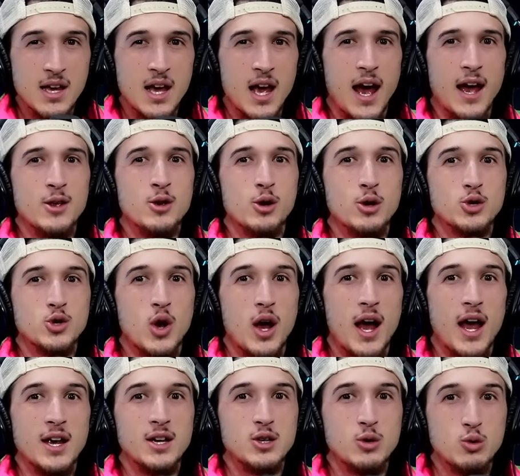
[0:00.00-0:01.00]
And you're
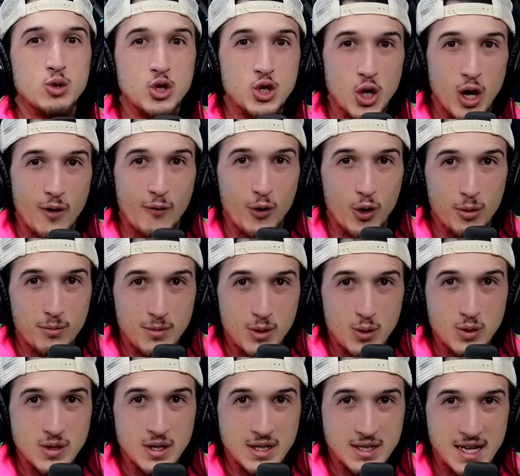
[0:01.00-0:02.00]
trying to shove her
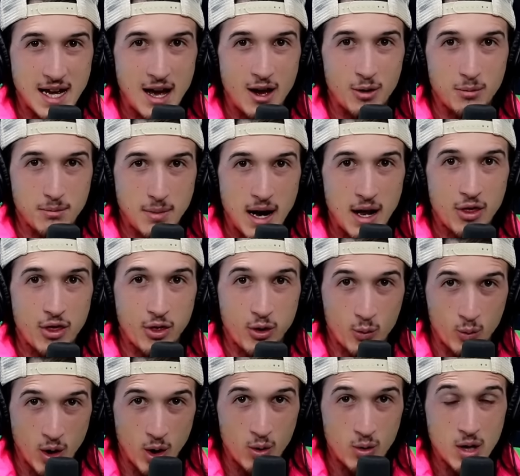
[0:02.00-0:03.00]
music down my
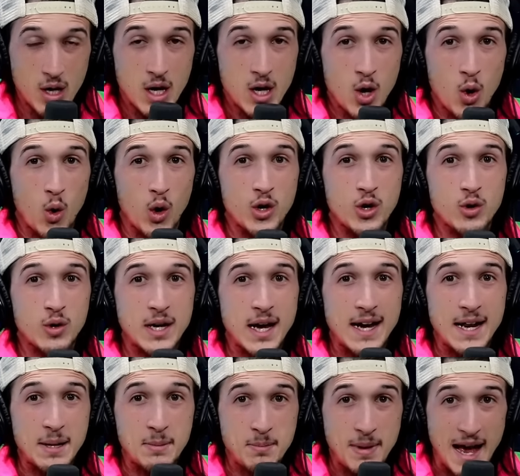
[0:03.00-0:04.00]
throat, or you're
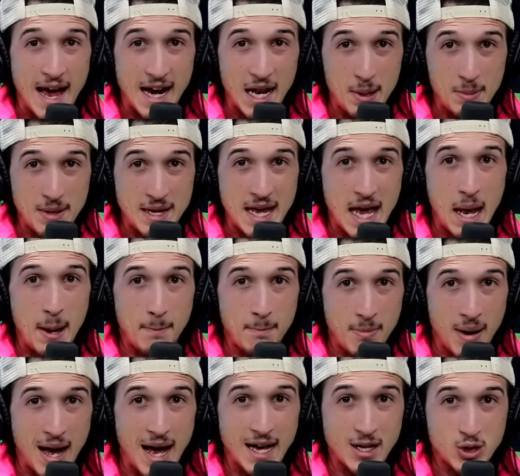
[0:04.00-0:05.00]
getting mad at me at
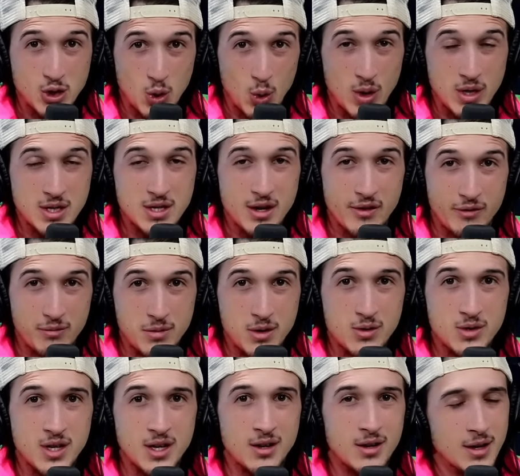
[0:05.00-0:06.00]
my choice of
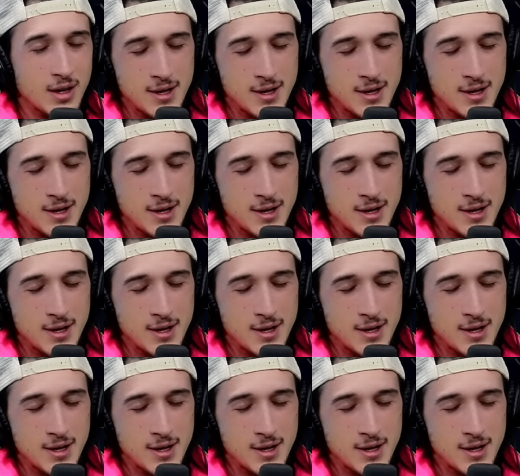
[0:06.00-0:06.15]
music